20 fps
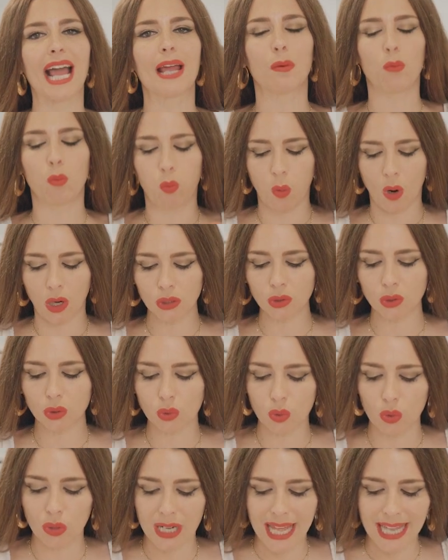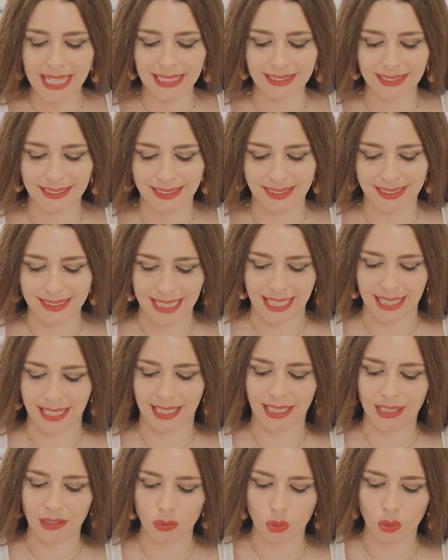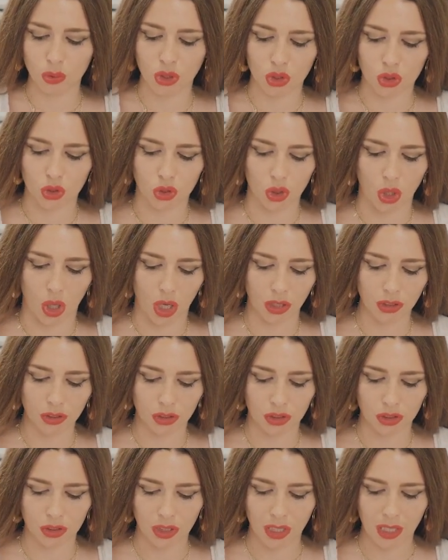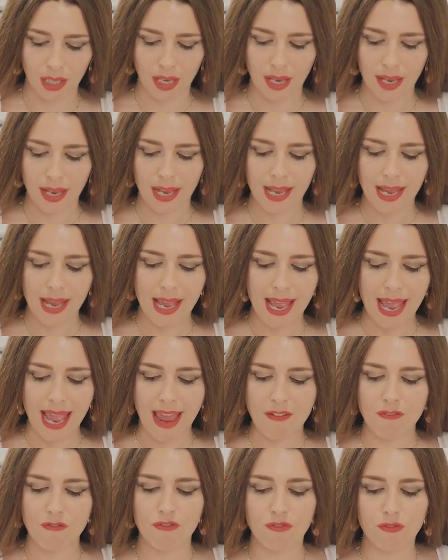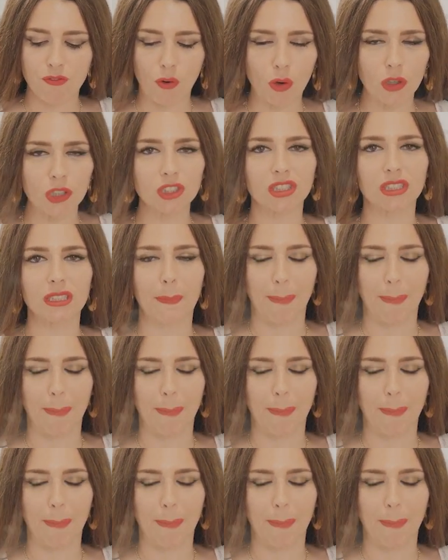I want to let it sit into this sauce and force the